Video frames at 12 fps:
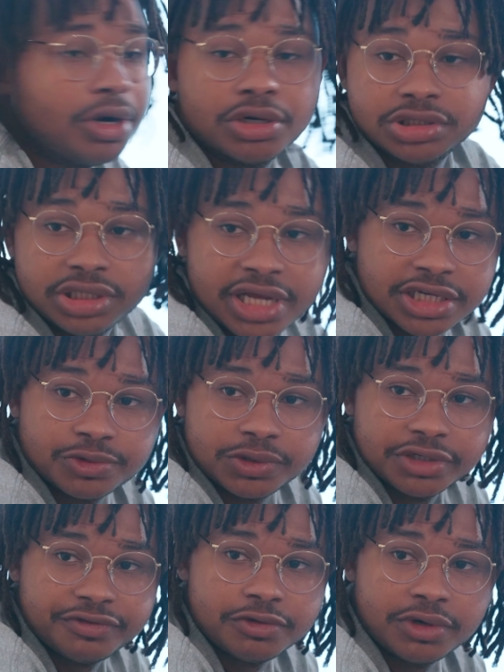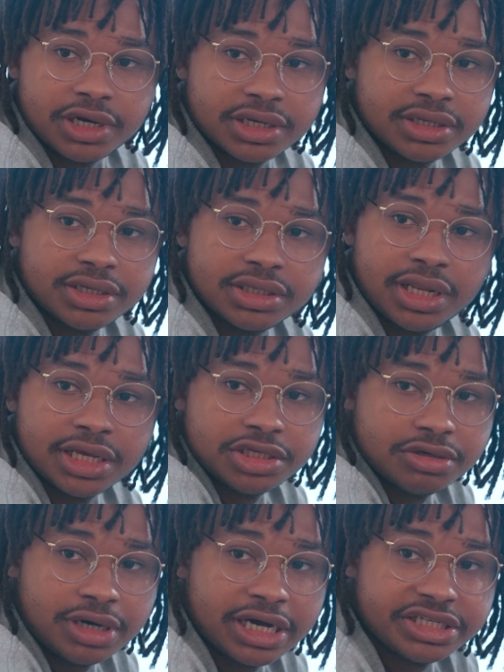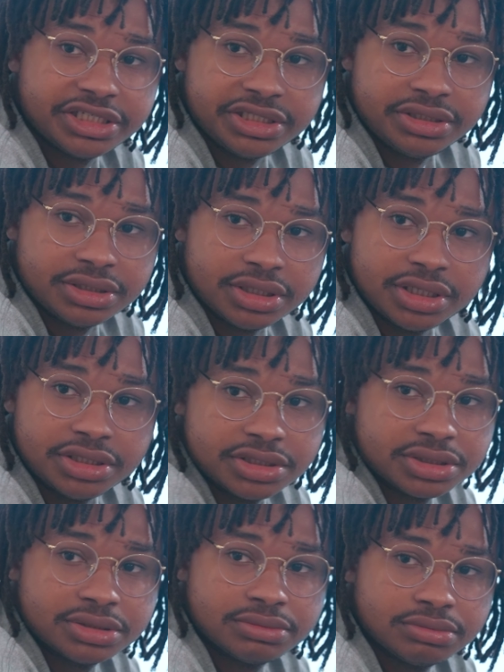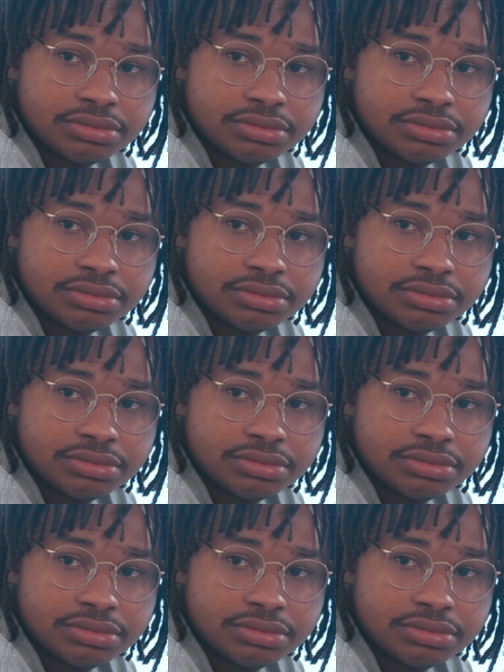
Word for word: going to the next one. If you want, I can get like your IG and then just.